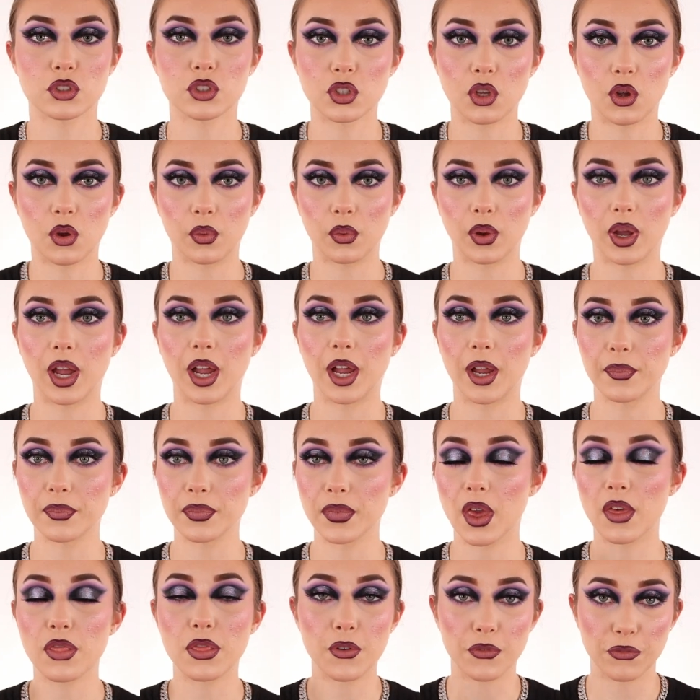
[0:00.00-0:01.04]
So
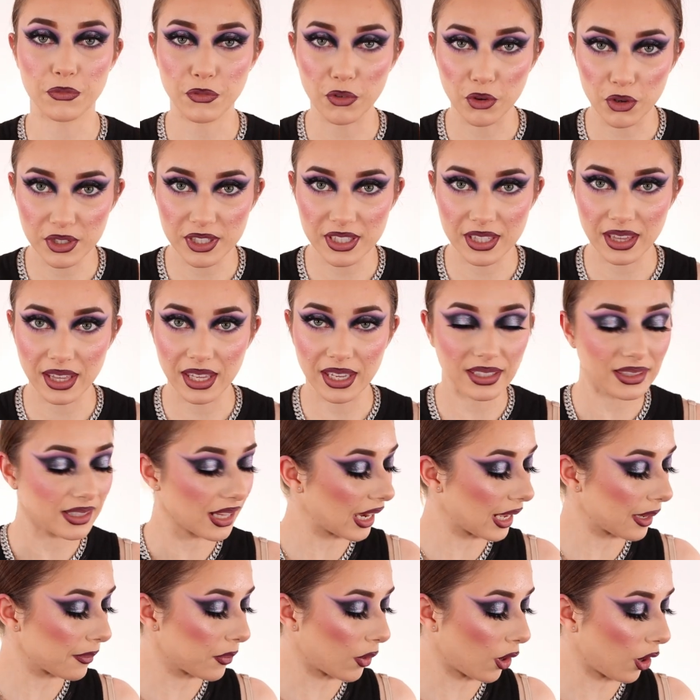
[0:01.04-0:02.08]
the first thing
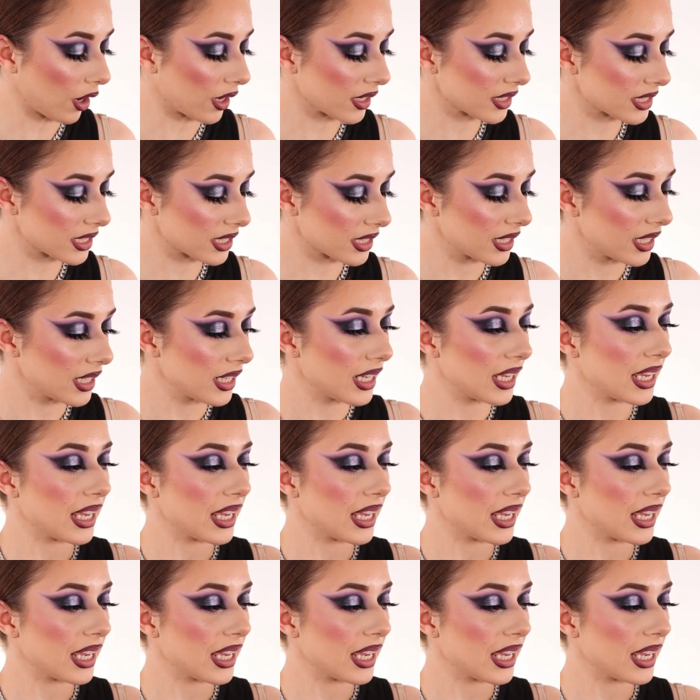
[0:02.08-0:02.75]
that I bought